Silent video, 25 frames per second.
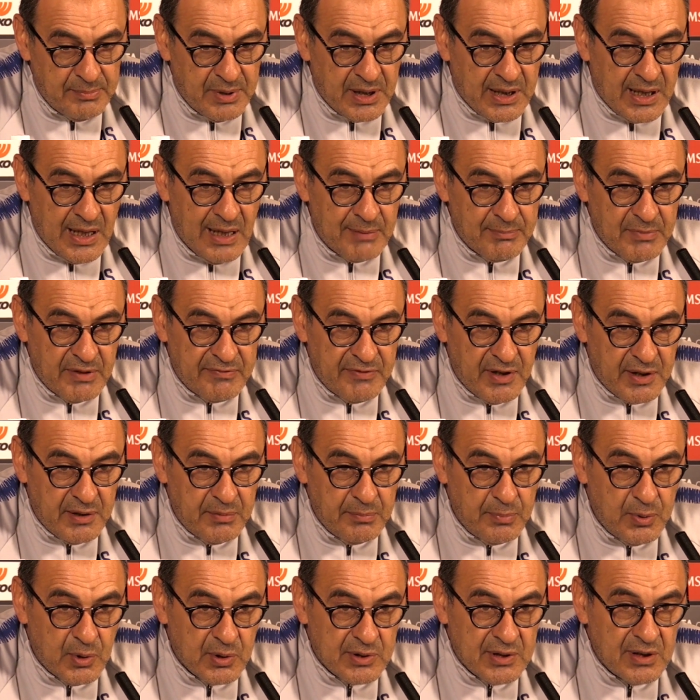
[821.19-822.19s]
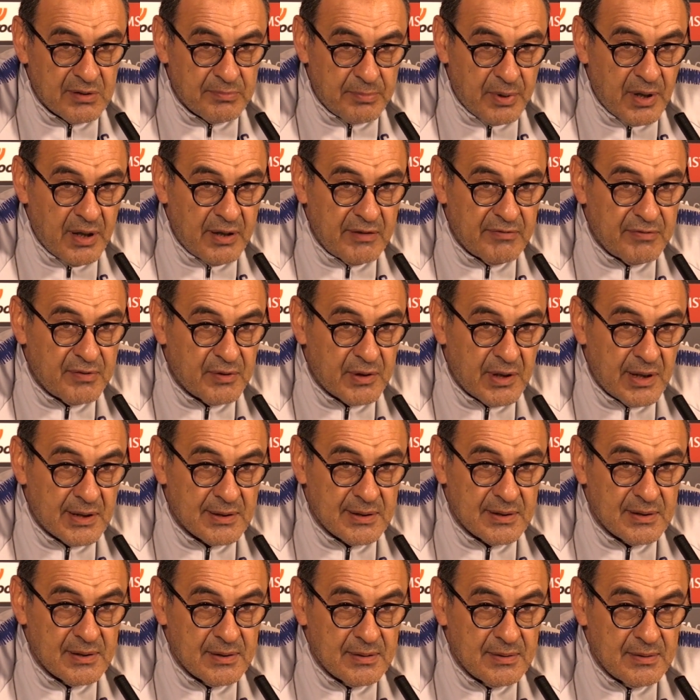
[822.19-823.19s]
become a very important player for
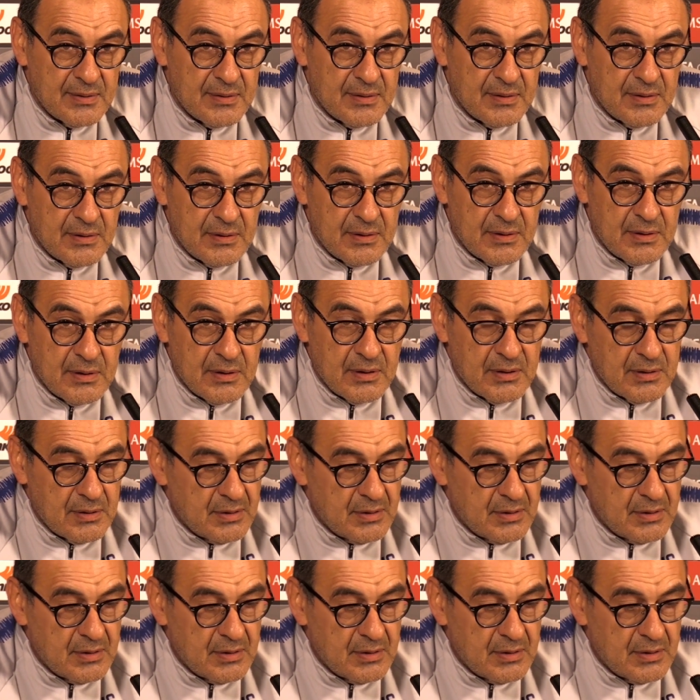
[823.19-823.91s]
us. Tony.